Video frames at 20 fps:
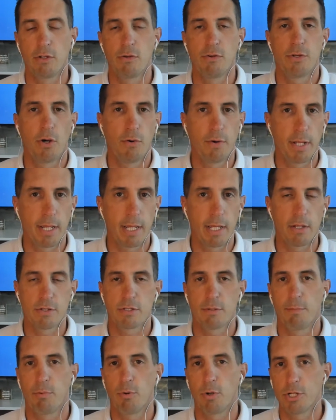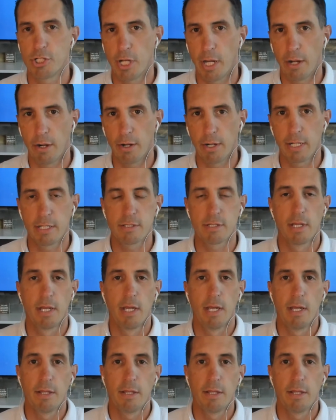You donate, you support charities.